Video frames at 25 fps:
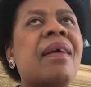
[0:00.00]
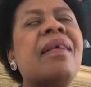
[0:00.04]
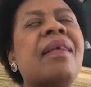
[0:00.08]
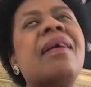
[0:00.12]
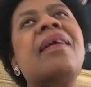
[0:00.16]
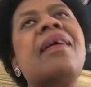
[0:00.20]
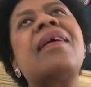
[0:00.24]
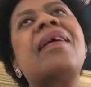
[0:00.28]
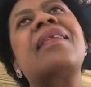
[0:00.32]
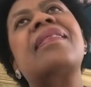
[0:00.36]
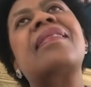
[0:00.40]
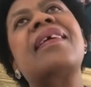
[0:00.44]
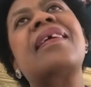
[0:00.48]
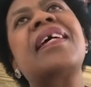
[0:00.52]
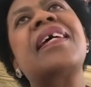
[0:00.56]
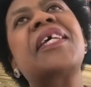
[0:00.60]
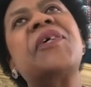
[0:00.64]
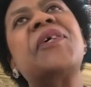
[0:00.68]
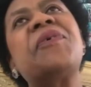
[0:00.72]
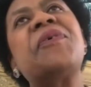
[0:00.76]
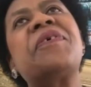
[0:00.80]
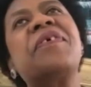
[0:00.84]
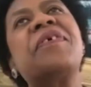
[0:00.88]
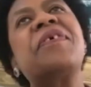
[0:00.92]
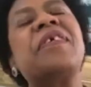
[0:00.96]
Thank
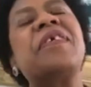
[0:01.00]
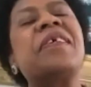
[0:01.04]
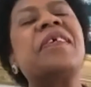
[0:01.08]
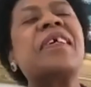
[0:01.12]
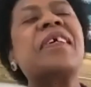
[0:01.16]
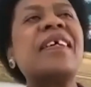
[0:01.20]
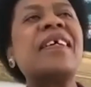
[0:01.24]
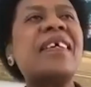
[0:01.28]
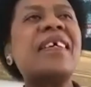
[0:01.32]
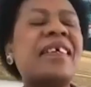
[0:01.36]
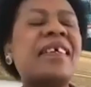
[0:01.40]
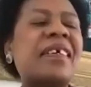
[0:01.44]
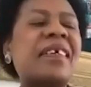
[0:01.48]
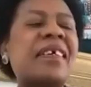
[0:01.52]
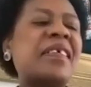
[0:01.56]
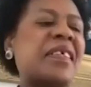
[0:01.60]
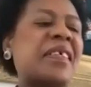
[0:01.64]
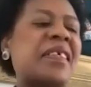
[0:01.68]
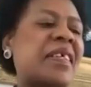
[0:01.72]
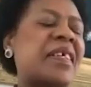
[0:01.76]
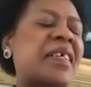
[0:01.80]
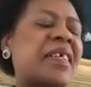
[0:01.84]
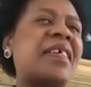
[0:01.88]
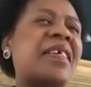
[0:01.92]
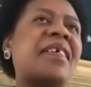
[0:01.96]
you, Renuka.
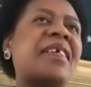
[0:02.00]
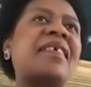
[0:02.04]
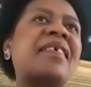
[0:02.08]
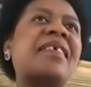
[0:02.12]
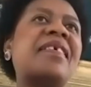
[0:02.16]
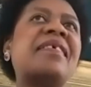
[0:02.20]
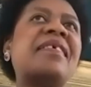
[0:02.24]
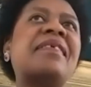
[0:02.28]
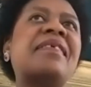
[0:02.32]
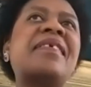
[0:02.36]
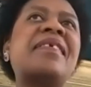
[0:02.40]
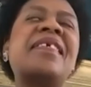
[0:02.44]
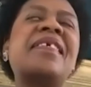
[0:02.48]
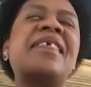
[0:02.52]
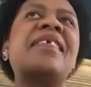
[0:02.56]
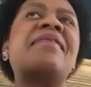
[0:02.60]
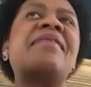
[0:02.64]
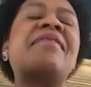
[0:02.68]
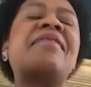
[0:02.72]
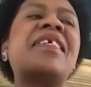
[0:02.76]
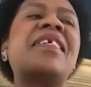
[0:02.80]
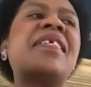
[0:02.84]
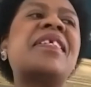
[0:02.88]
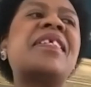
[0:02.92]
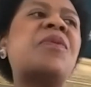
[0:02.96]
It
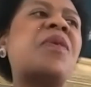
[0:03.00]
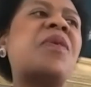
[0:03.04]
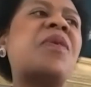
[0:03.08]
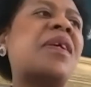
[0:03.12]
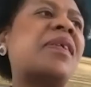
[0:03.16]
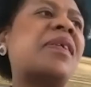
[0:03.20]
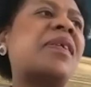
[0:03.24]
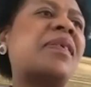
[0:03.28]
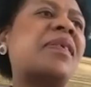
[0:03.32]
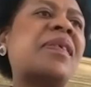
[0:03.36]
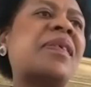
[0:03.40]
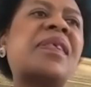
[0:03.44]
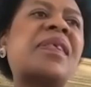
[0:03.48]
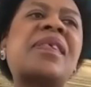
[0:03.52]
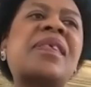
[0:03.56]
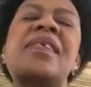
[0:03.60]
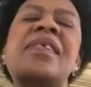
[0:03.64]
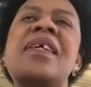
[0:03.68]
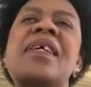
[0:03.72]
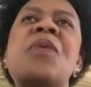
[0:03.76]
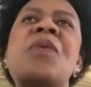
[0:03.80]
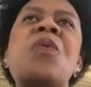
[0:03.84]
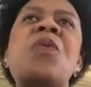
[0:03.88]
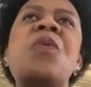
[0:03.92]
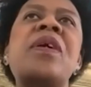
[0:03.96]
really was
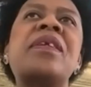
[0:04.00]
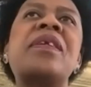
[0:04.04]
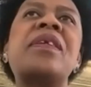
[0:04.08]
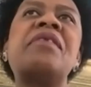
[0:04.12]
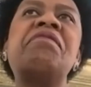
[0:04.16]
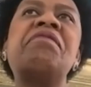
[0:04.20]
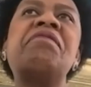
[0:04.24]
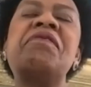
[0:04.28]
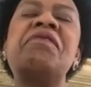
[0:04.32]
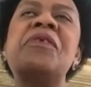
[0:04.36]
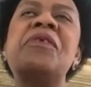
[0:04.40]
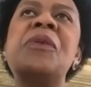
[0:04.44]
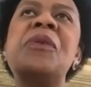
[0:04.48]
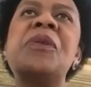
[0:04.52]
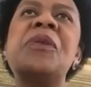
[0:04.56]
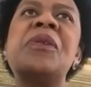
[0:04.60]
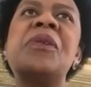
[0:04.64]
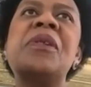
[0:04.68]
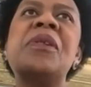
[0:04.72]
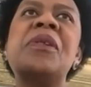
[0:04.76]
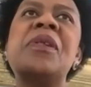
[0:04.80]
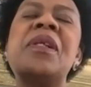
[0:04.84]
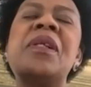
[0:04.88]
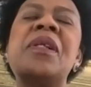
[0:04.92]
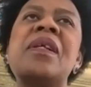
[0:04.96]
a
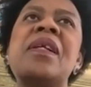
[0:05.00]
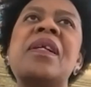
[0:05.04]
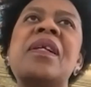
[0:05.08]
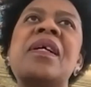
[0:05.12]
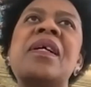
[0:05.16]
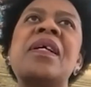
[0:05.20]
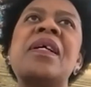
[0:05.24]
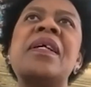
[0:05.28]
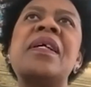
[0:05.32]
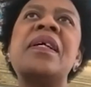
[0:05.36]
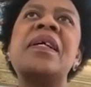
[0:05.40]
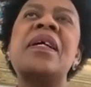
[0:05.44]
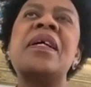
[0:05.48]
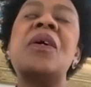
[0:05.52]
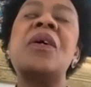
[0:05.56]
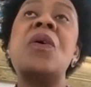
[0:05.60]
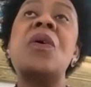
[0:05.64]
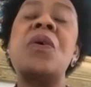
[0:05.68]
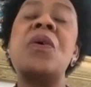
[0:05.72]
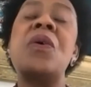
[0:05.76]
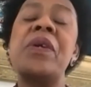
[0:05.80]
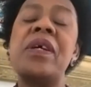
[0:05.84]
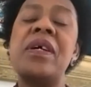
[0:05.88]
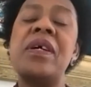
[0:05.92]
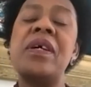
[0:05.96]
wonderful
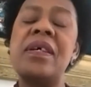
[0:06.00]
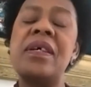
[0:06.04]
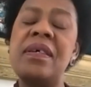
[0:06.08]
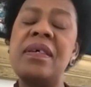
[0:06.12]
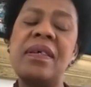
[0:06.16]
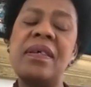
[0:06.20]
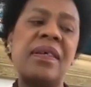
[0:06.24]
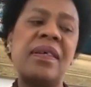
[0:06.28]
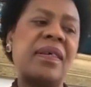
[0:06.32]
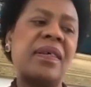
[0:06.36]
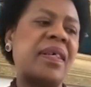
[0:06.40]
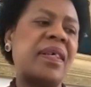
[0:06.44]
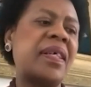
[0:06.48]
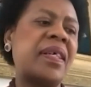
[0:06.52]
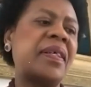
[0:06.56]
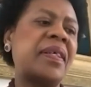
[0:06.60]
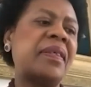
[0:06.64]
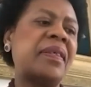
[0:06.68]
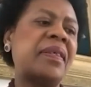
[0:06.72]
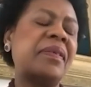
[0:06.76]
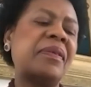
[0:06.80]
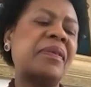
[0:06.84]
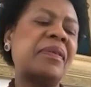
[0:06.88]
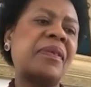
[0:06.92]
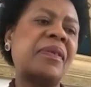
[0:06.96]
honor,
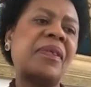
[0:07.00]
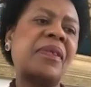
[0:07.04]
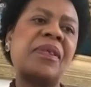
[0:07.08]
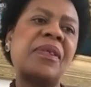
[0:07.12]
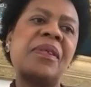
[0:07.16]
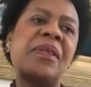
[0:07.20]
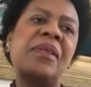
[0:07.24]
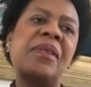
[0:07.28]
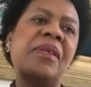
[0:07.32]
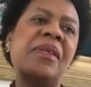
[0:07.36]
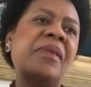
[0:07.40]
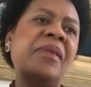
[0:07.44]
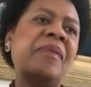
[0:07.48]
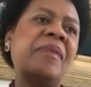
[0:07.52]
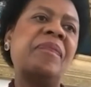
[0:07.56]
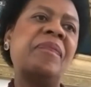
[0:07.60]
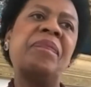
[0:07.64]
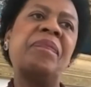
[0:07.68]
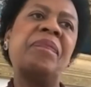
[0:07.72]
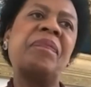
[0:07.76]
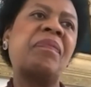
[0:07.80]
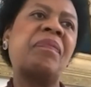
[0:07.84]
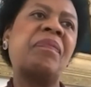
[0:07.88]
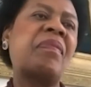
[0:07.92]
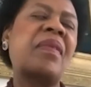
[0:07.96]
and
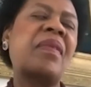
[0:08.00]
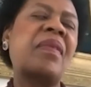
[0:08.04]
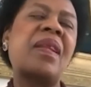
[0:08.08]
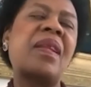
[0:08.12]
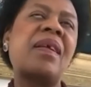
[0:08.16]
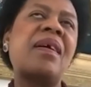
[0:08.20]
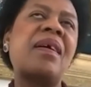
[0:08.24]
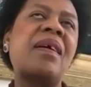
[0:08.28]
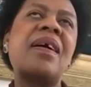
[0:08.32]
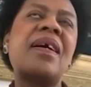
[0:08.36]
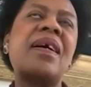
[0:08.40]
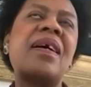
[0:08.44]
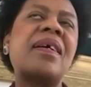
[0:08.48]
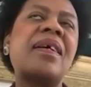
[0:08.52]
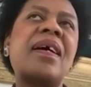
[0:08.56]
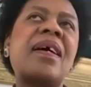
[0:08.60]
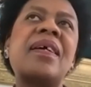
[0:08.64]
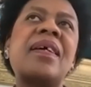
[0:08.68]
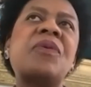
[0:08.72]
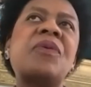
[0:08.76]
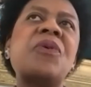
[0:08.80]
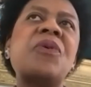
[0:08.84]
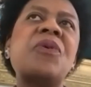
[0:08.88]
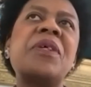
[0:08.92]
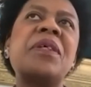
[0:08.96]
I
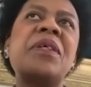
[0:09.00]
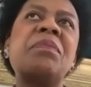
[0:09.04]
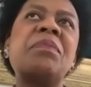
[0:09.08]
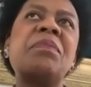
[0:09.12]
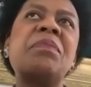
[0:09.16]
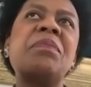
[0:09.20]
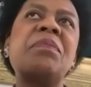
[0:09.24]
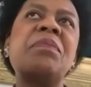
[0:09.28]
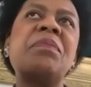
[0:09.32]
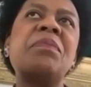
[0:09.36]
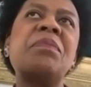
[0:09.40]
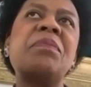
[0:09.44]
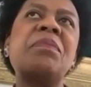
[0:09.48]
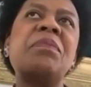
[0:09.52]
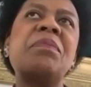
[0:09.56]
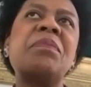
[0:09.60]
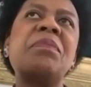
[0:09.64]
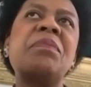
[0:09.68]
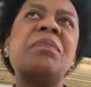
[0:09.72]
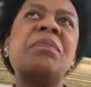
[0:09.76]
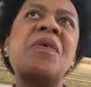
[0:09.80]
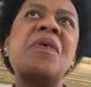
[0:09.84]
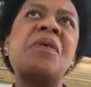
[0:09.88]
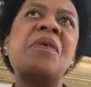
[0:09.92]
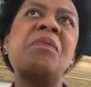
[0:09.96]
couldn't be
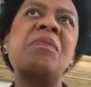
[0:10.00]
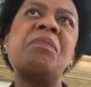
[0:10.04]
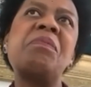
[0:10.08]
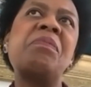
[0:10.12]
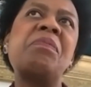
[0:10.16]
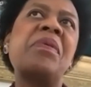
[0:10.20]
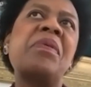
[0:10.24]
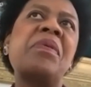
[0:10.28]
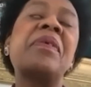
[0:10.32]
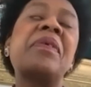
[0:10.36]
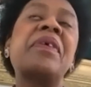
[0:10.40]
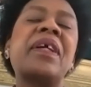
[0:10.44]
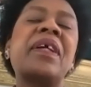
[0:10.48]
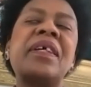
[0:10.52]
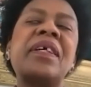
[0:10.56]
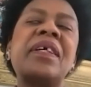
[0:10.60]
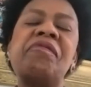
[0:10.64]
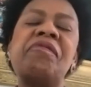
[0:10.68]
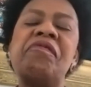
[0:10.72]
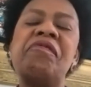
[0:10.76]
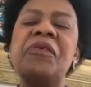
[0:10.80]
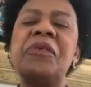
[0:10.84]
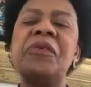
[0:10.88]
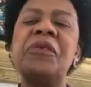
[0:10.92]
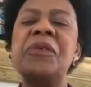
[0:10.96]
more
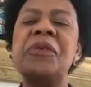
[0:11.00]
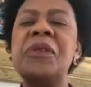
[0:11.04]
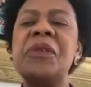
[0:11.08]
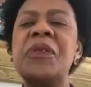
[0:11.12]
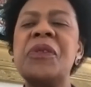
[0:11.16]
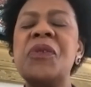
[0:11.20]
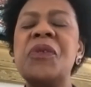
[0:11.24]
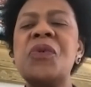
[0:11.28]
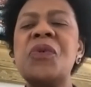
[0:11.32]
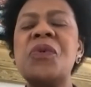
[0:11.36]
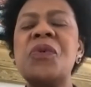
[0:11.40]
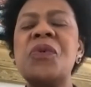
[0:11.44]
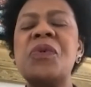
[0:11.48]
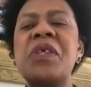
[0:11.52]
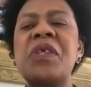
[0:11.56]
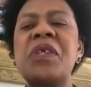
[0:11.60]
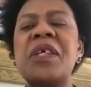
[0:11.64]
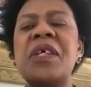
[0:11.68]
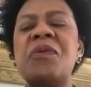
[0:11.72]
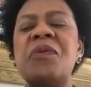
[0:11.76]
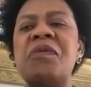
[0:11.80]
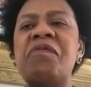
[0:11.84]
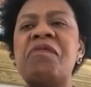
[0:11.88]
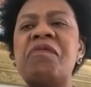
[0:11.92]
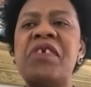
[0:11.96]
grateful to the
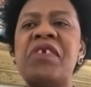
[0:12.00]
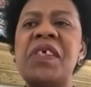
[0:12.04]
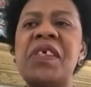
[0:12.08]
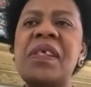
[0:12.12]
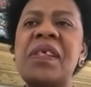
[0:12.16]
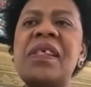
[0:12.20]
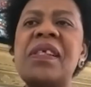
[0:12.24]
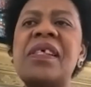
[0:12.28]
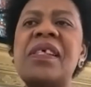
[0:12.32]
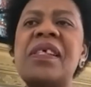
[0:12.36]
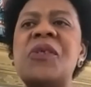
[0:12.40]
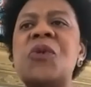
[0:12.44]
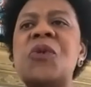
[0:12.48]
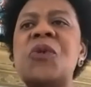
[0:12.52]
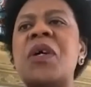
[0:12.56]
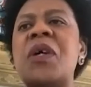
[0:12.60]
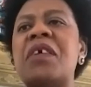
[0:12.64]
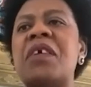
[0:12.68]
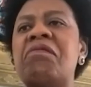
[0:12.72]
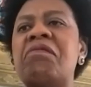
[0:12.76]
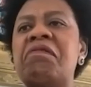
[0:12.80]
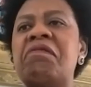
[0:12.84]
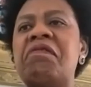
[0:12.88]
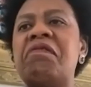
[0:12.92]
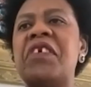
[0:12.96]
university to have